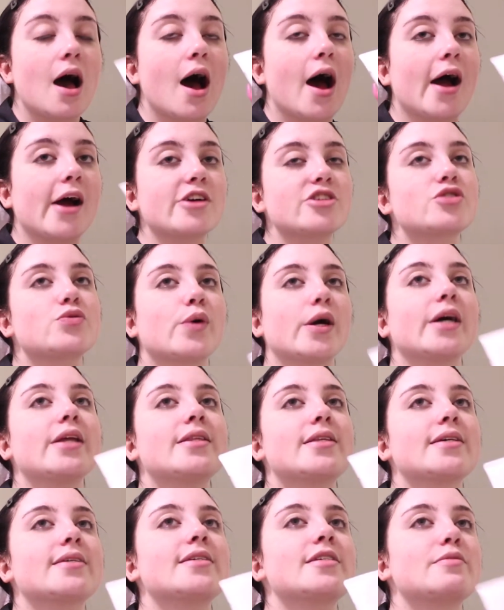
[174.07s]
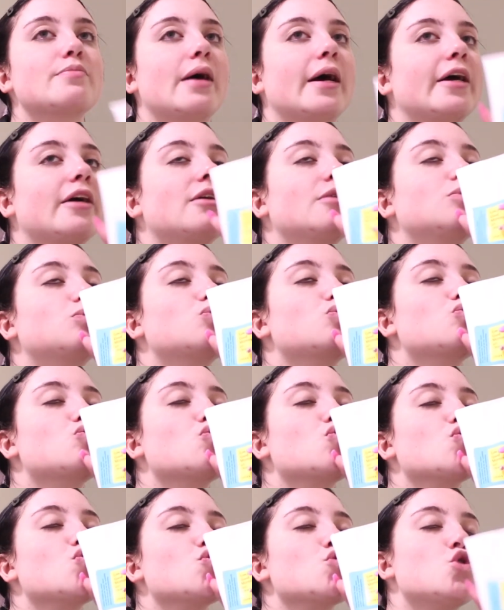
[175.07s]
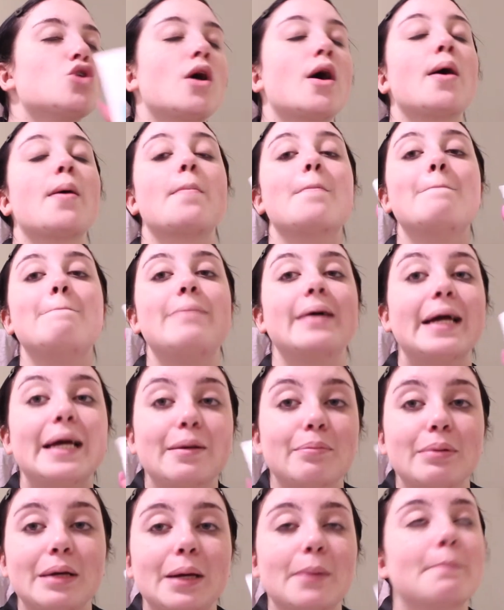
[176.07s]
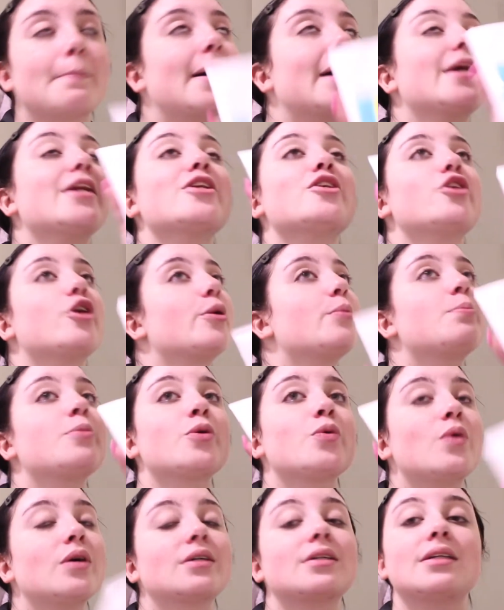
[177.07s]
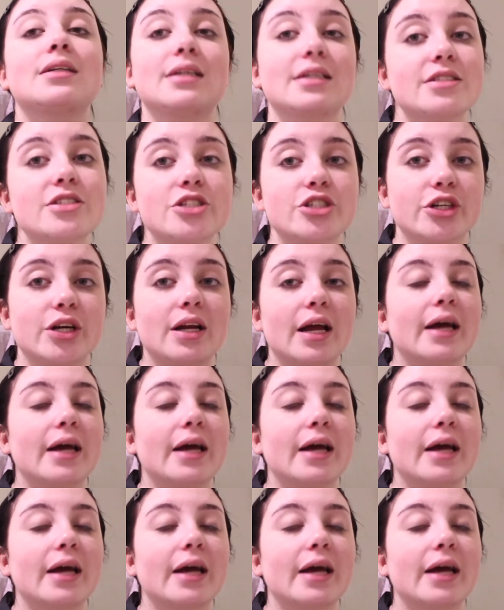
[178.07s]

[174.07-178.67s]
I swear this is my baby, my number one cleanser.